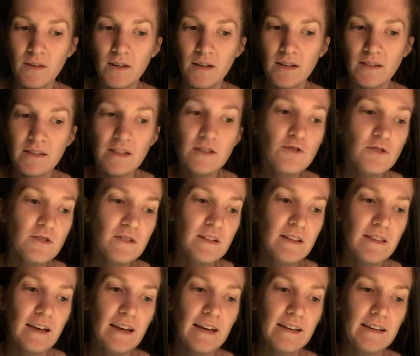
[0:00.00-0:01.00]
It's
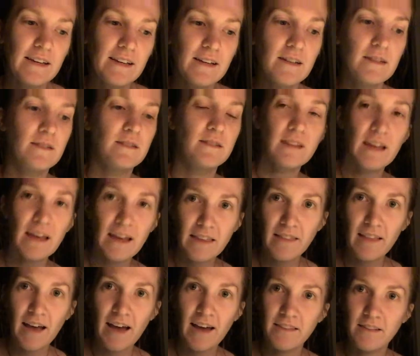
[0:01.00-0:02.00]
interesting that he is saying
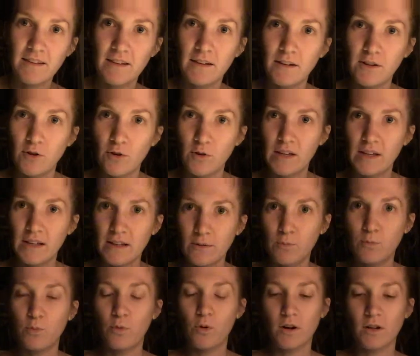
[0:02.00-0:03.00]
that, that, you know, he
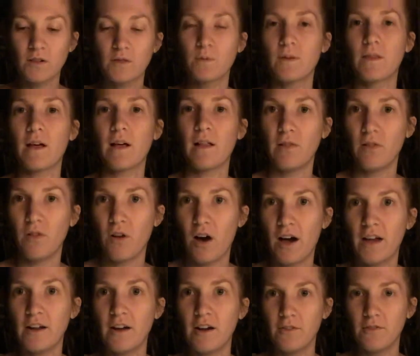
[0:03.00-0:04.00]
works with a
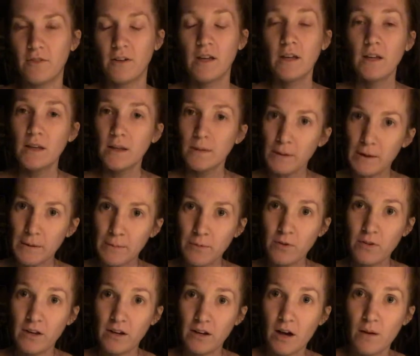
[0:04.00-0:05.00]
lot of
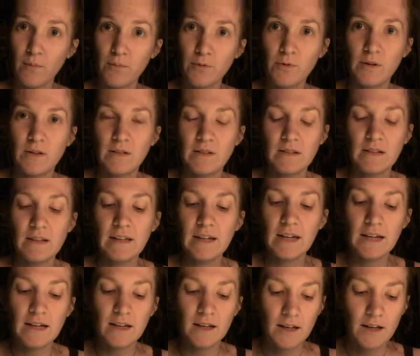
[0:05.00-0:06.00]
people that come through his
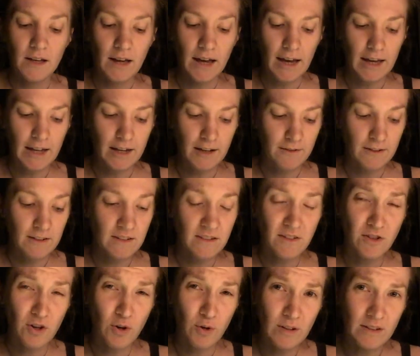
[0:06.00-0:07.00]
clinic, and if he's
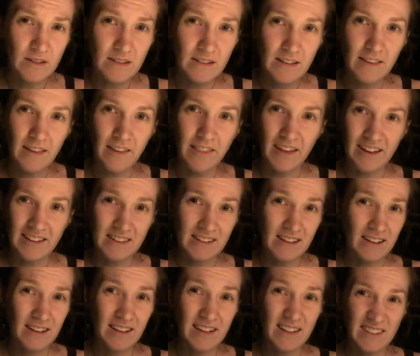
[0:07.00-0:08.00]
noticing that that's
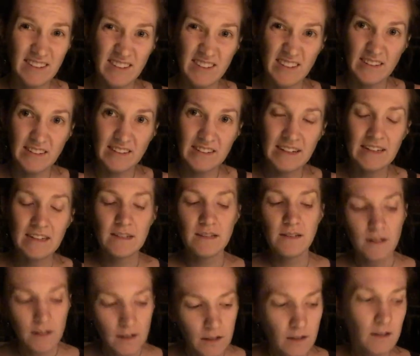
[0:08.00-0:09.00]
consistent,
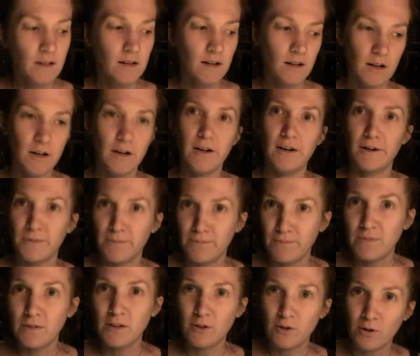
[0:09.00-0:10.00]

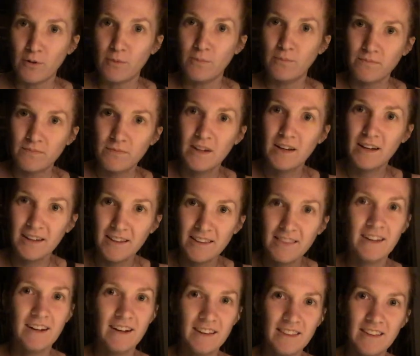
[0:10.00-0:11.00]
um, you know,
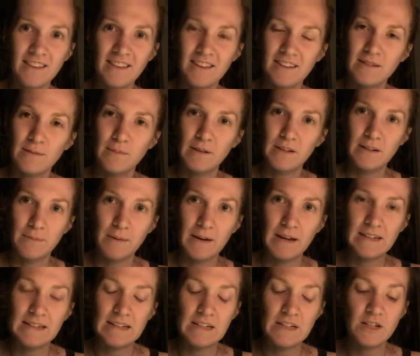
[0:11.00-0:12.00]
then I think that's something to pay
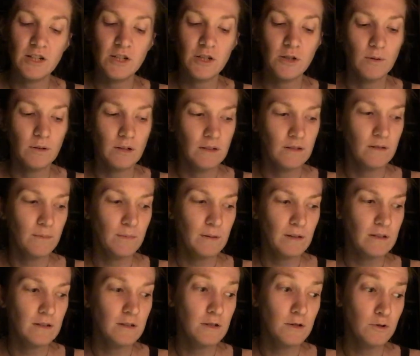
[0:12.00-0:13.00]
attention to, and it's
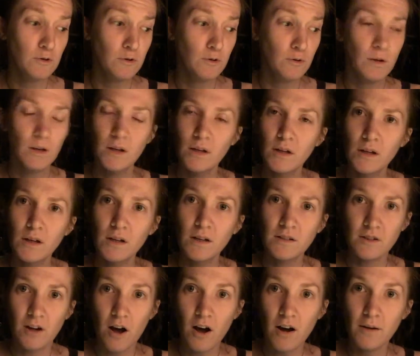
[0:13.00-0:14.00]
something to
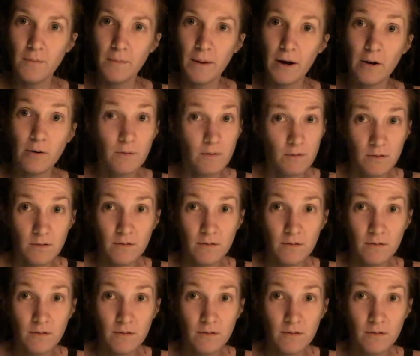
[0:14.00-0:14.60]
talk about.